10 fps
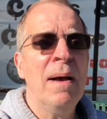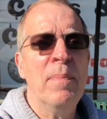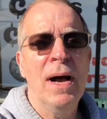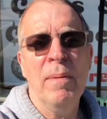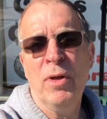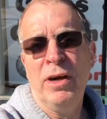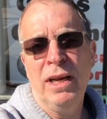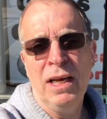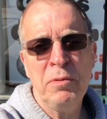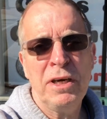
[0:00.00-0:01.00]
but I'm not at
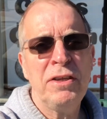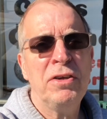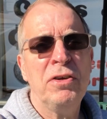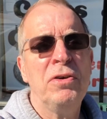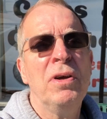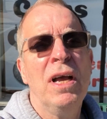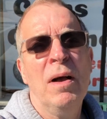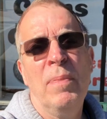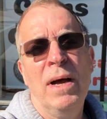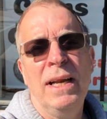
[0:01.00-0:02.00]
liberty to,
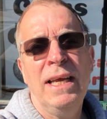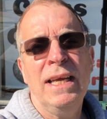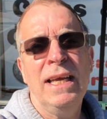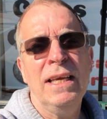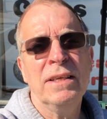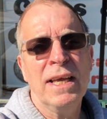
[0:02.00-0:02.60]
but it is